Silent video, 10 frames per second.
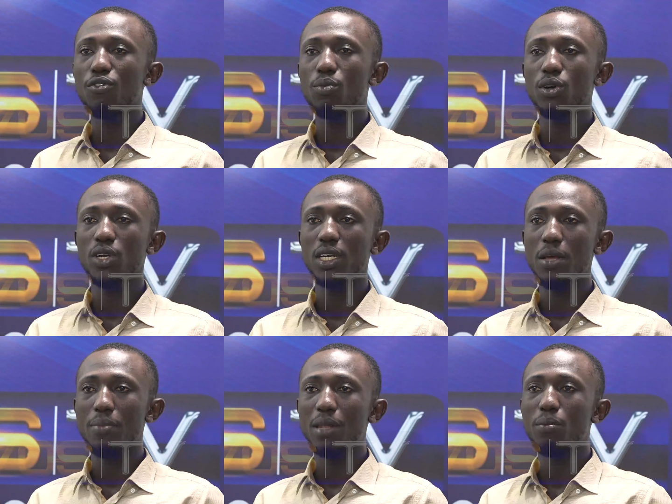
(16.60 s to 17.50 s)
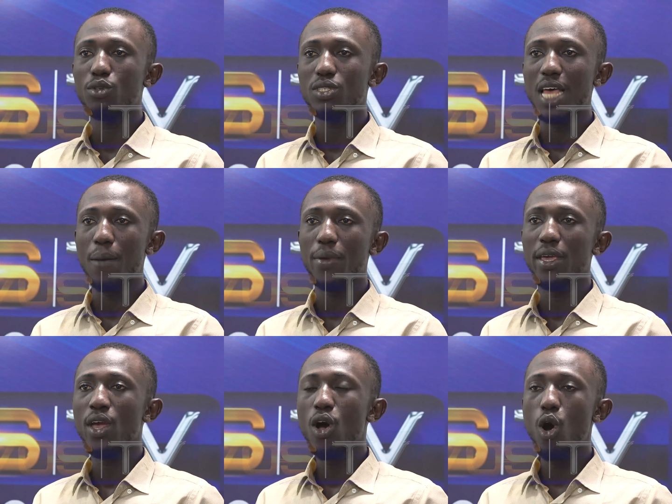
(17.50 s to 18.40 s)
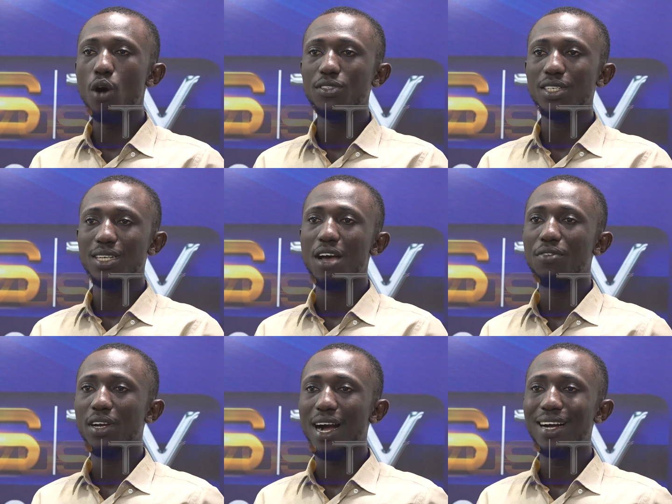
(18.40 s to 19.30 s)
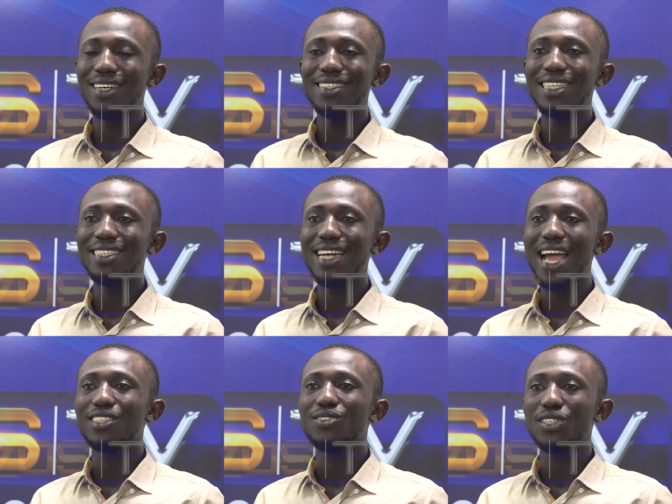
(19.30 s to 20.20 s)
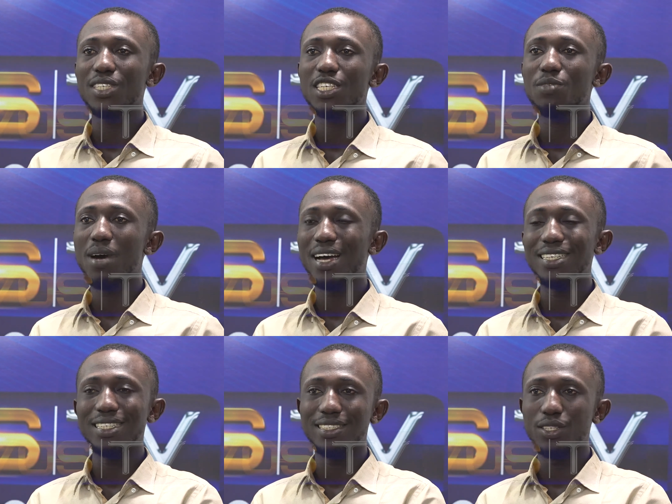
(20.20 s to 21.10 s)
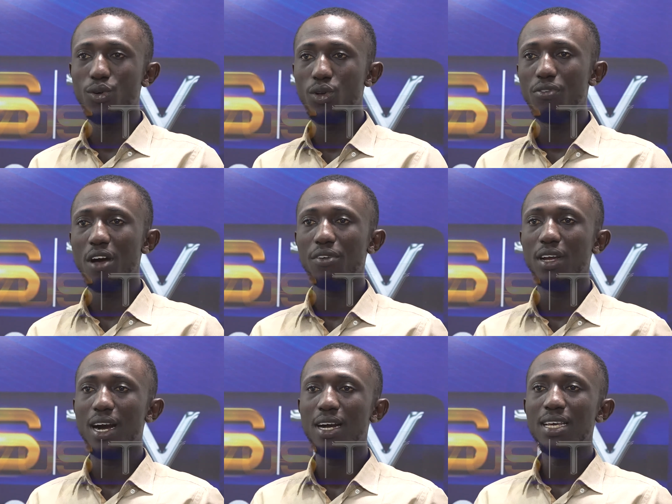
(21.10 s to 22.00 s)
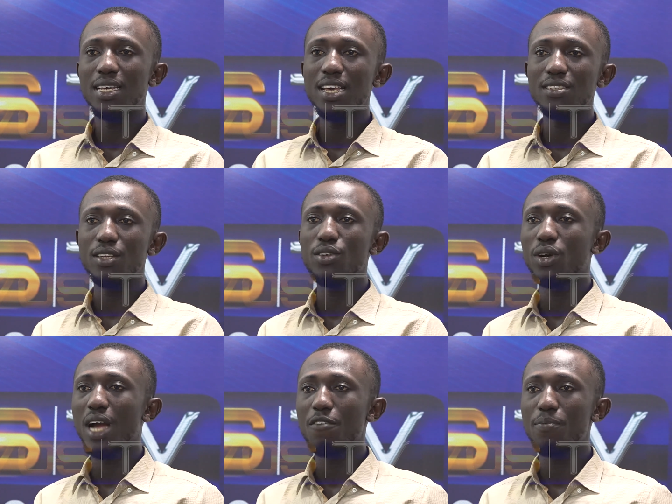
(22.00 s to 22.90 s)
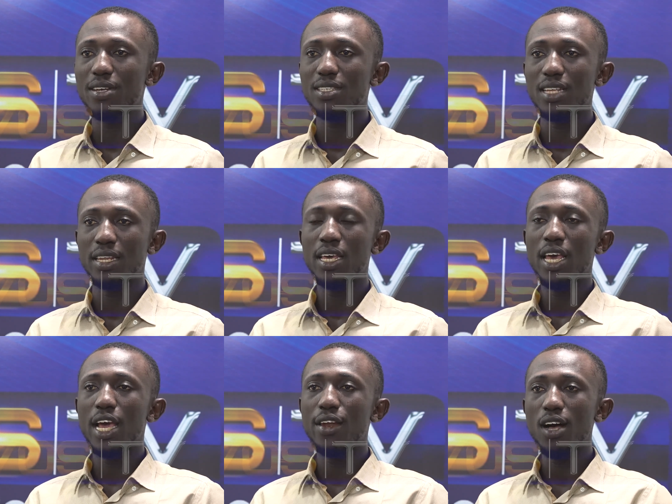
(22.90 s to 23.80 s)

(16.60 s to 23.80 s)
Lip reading: Football, talking about Mosape of South Africa, the 9th richest man in the whole of Africa, is the new CAF president. And